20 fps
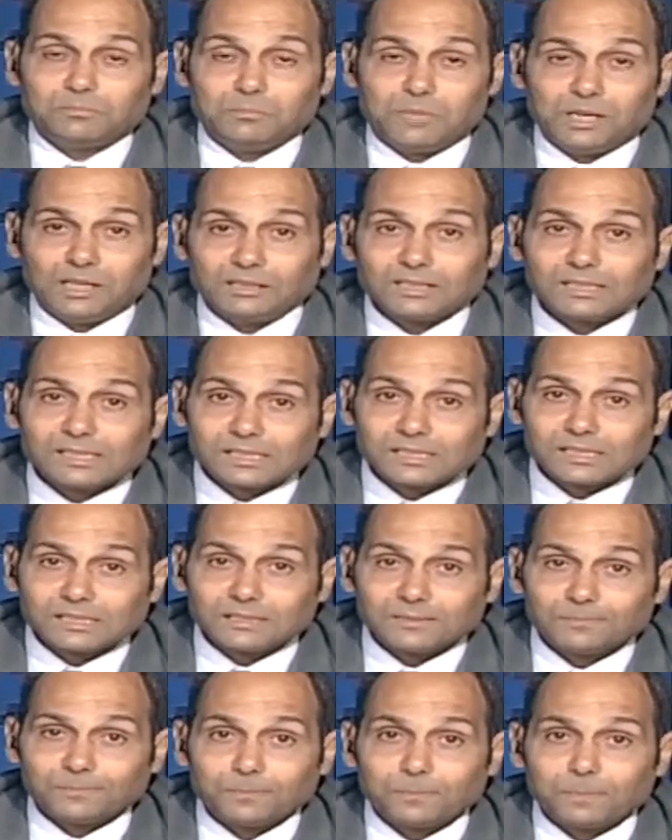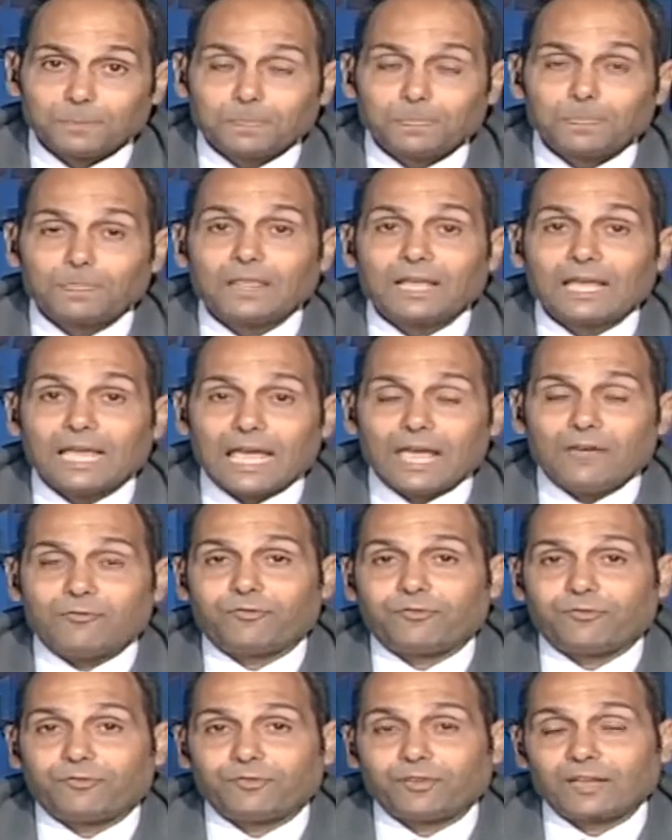melts
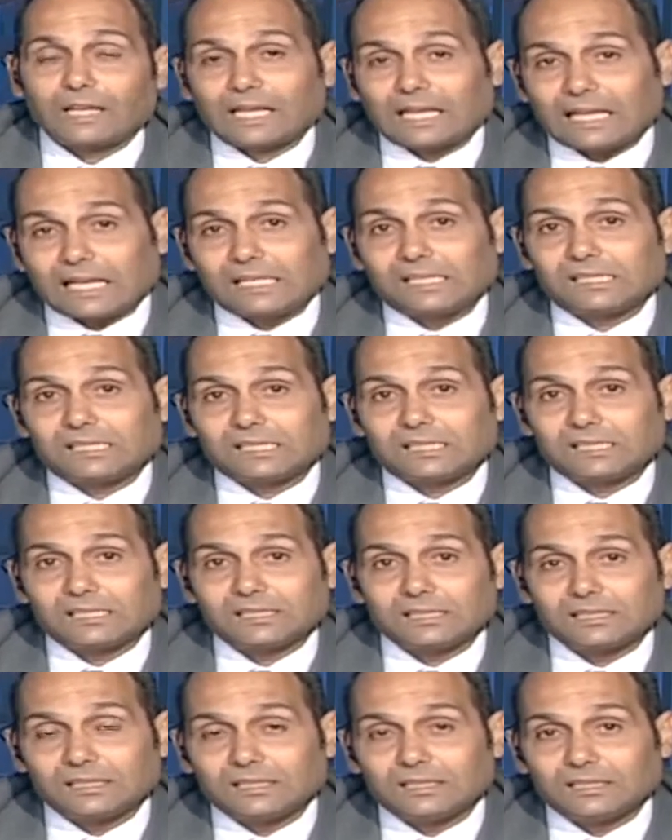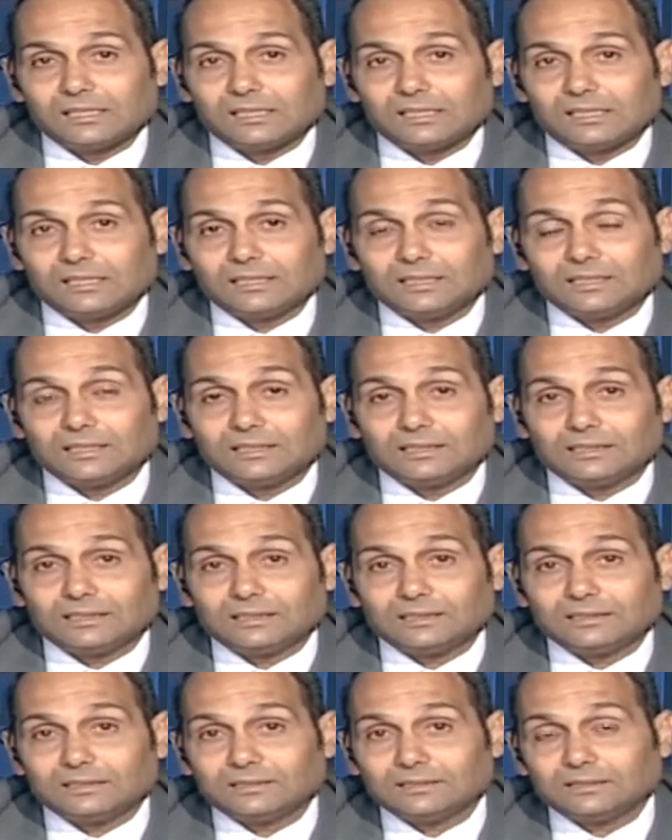if its
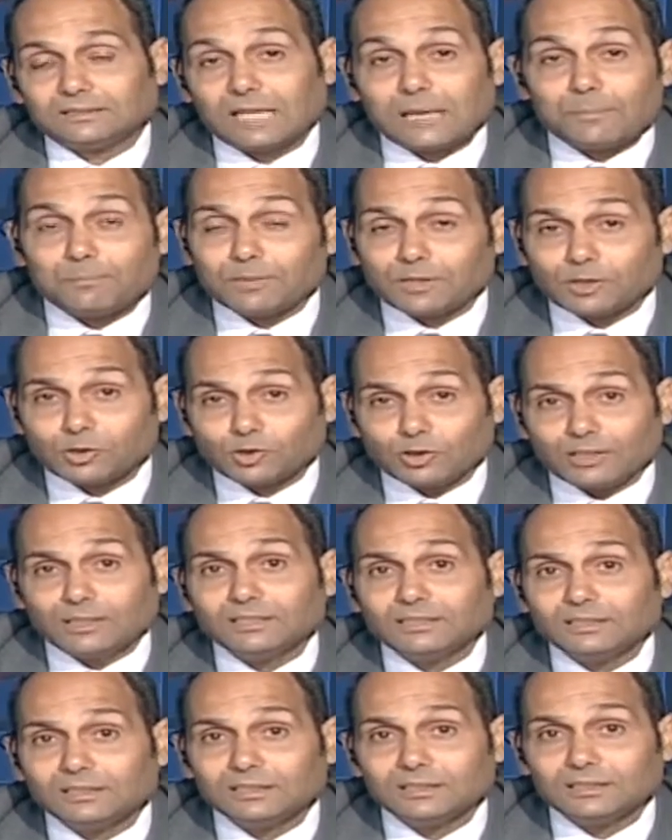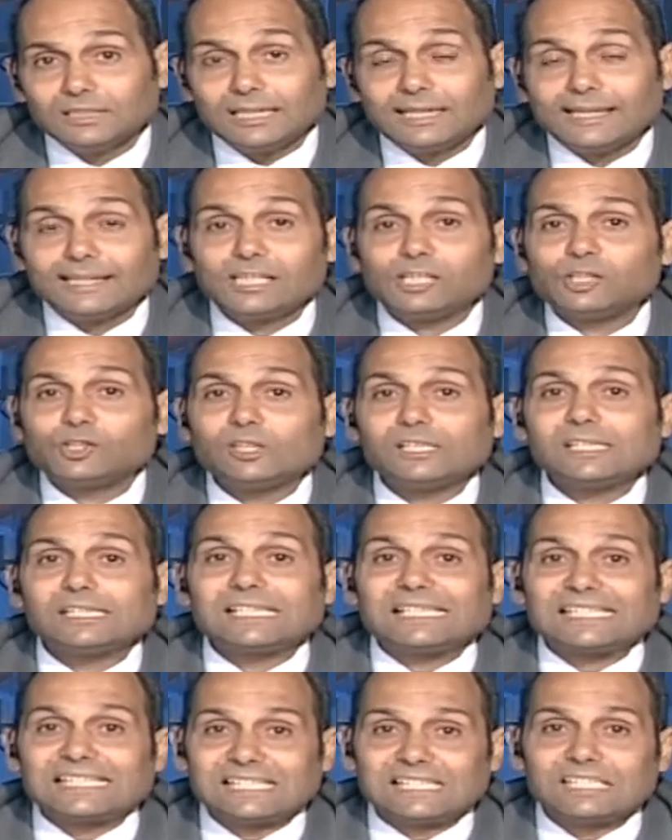temperature reaches
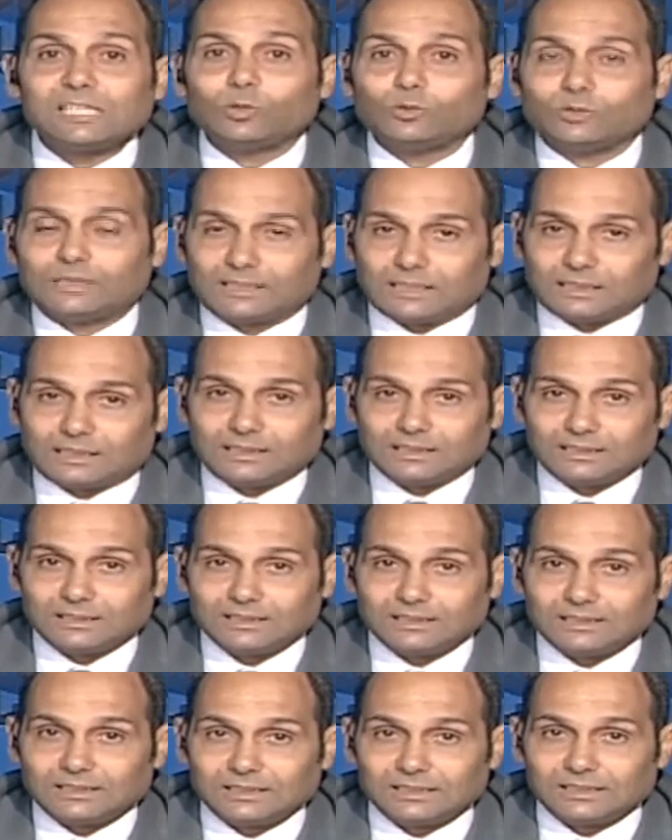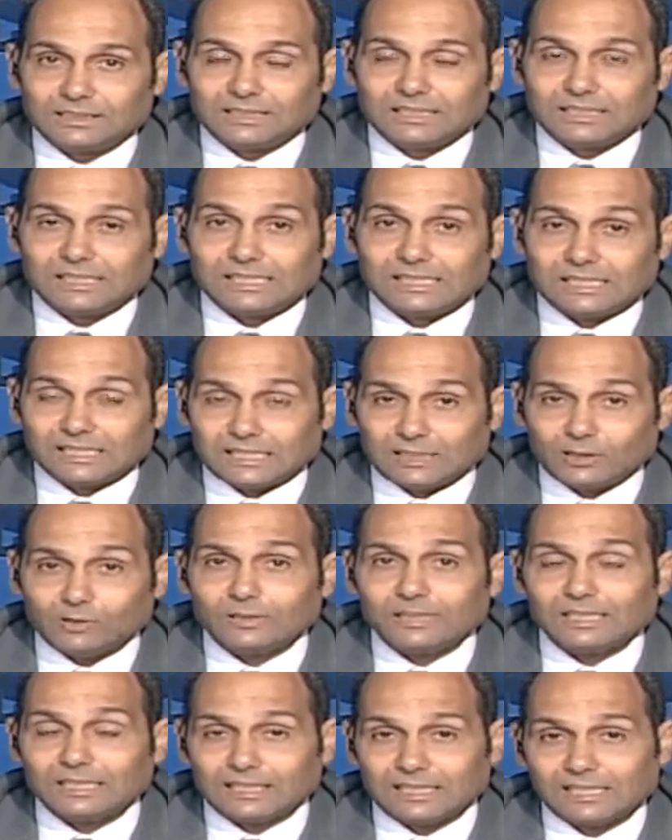0 degree, 0
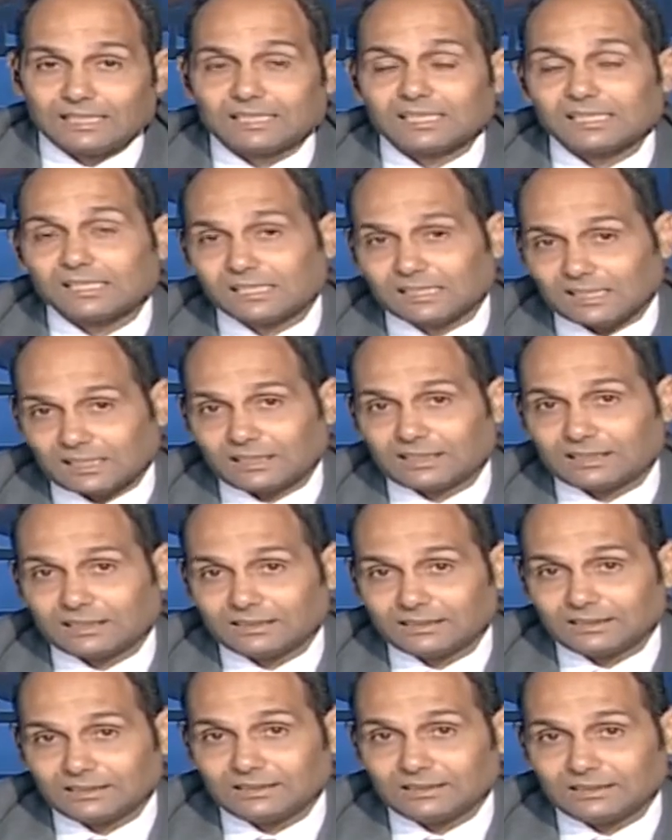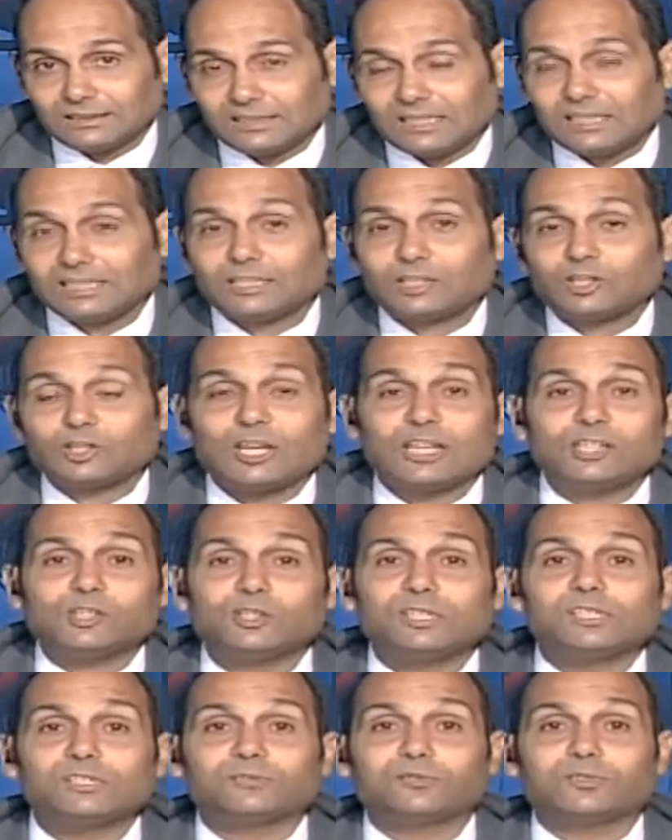Celsius degree. It
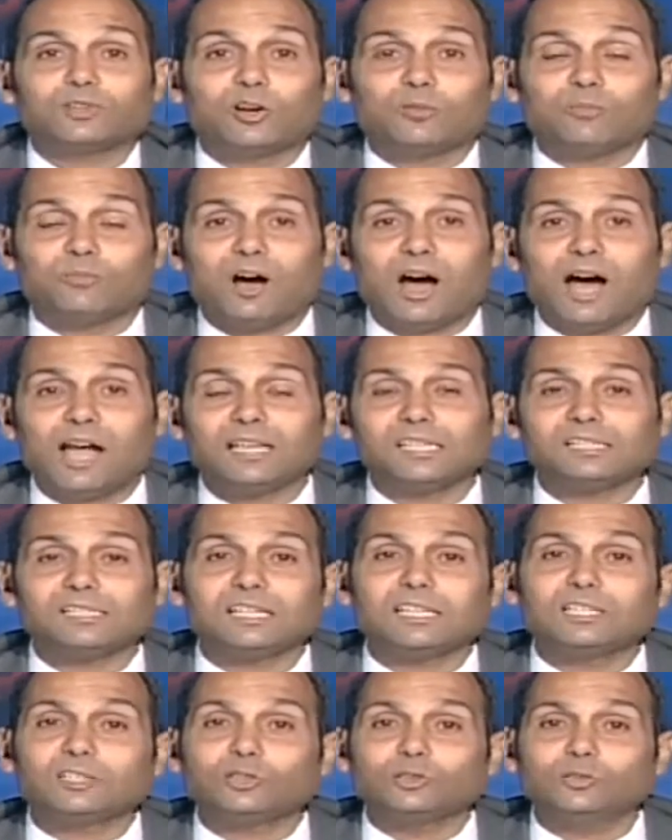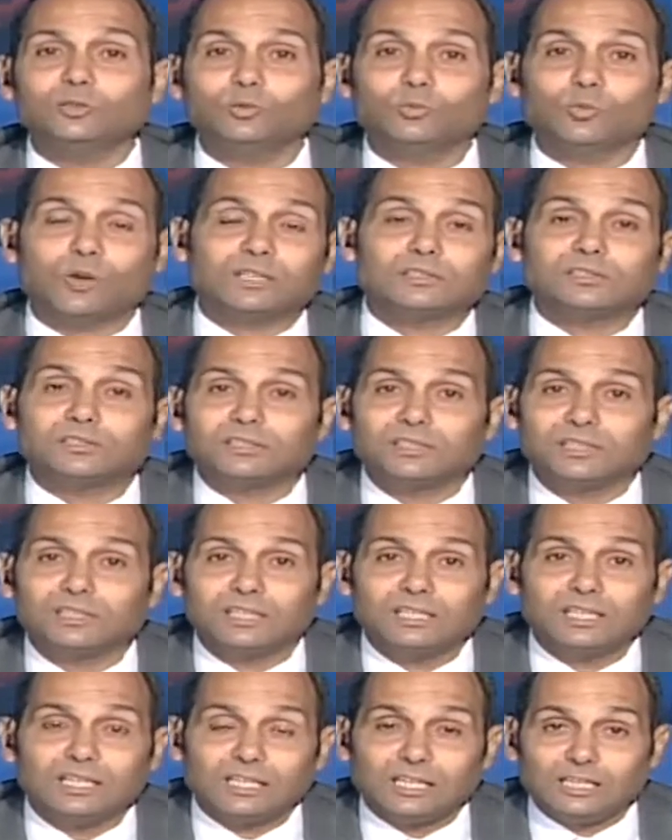changes from ice into what?
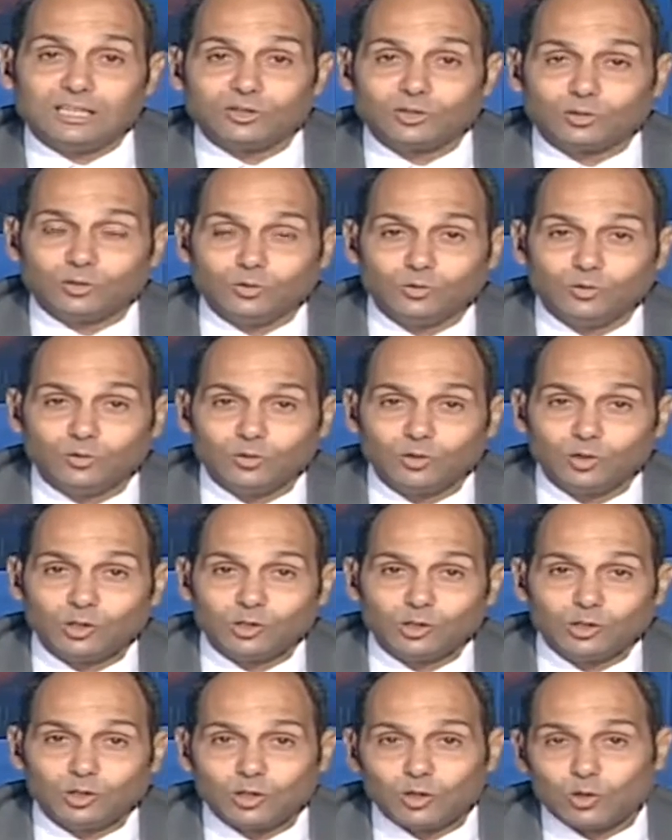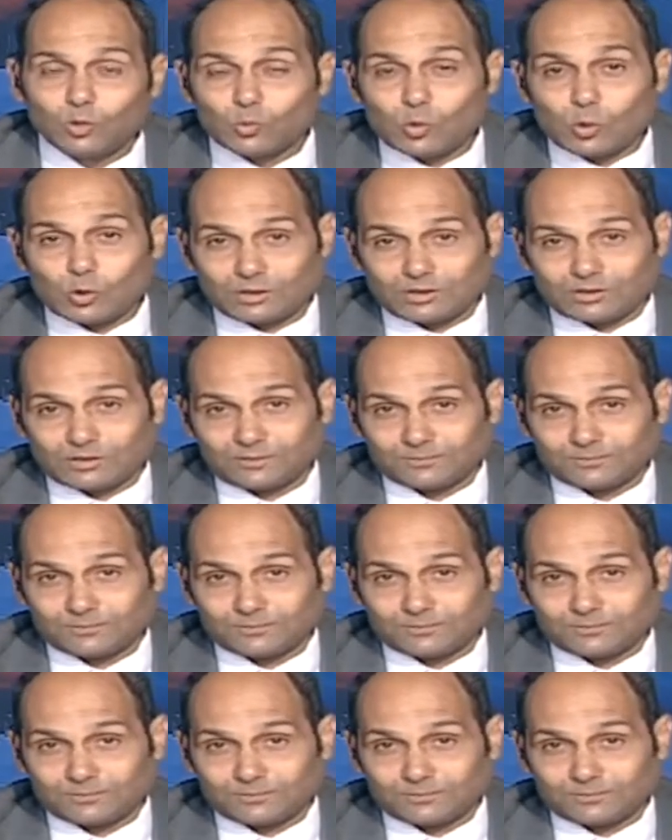Into water.